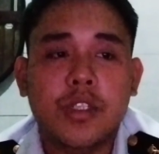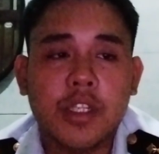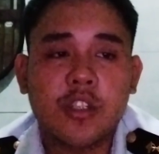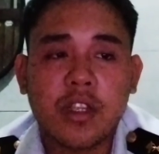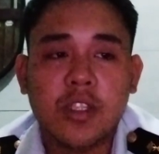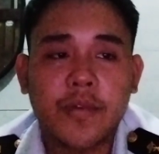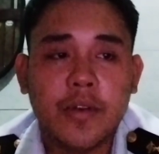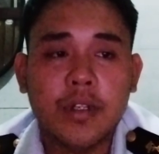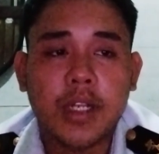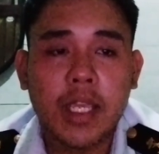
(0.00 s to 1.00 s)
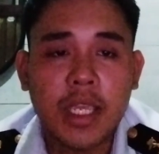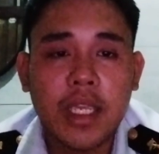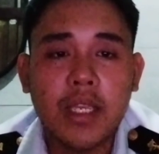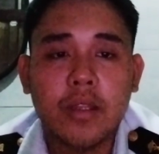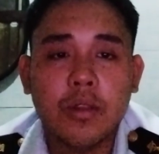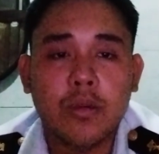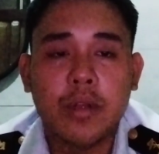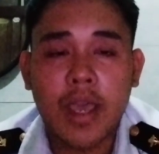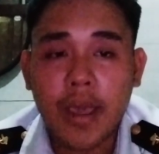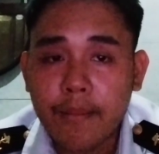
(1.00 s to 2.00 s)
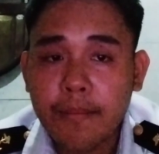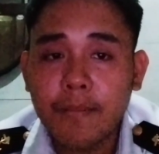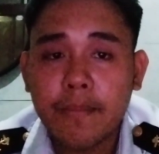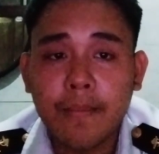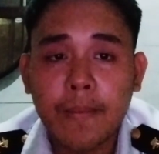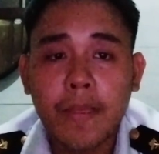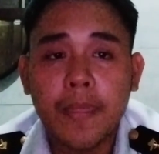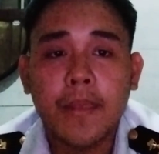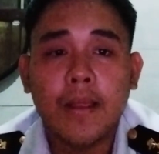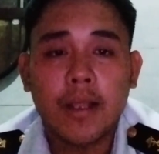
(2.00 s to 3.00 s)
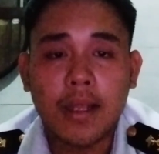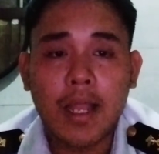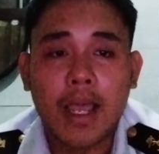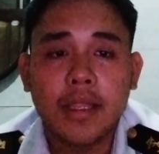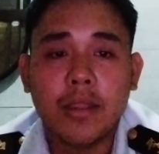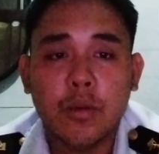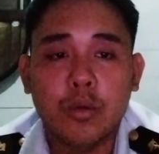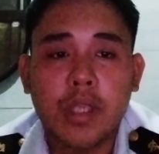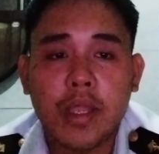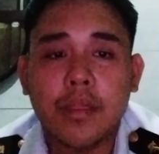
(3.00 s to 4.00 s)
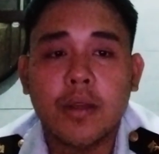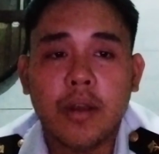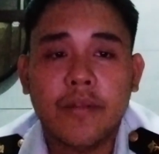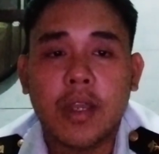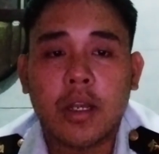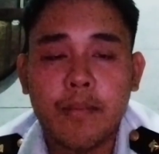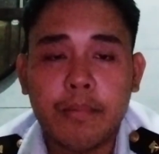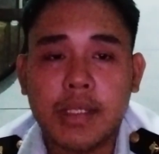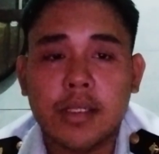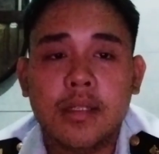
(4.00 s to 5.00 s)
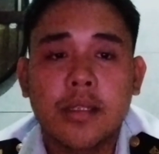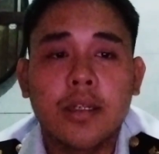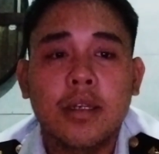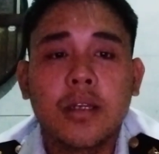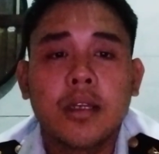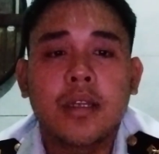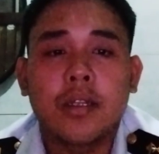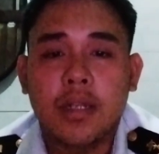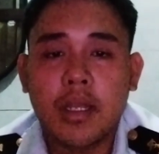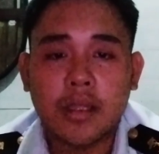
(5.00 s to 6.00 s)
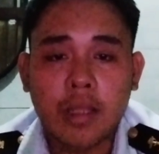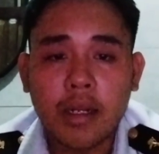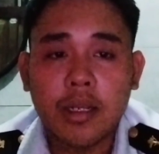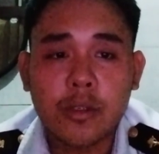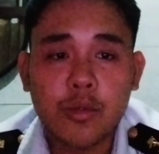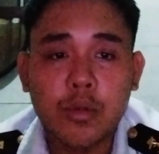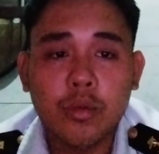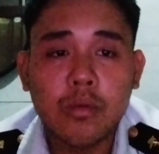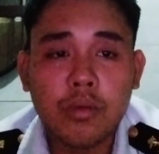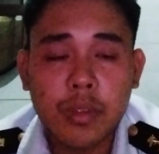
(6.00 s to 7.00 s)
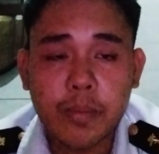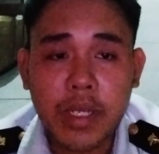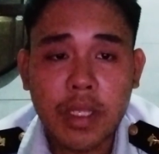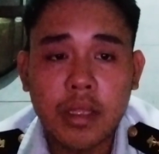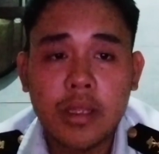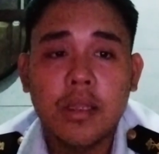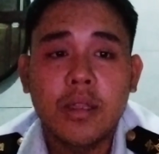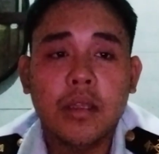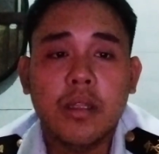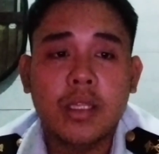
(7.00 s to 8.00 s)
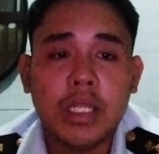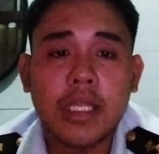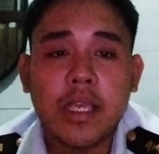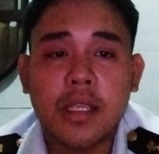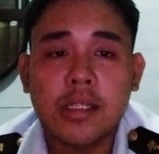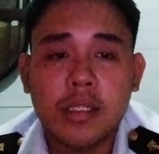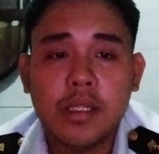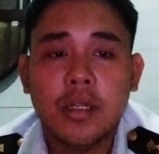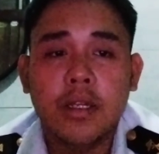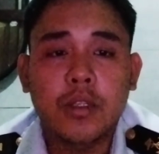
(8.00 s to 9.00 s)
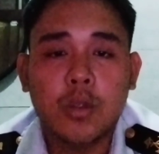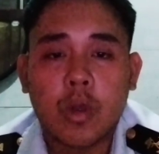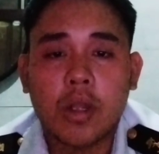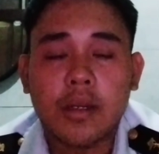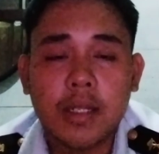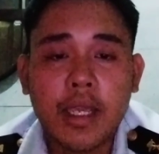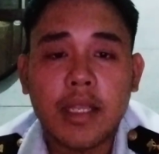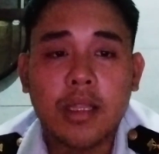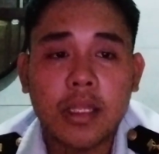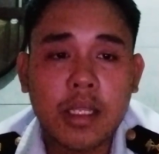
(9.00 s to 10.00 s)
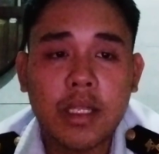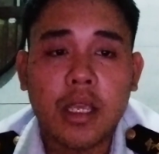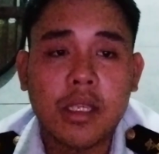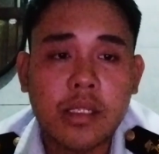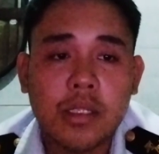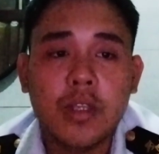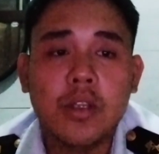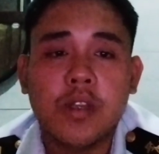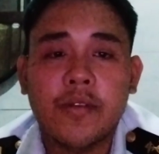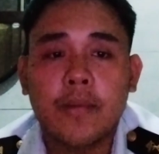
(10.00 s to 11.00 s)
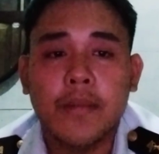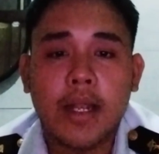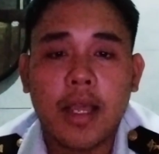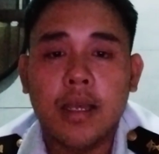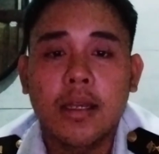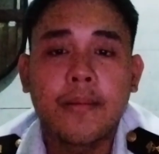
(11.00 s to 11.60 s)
just transfer the E to the M line to center of the compass. Then target through speed TTS. To calculate the TTS, use the formula.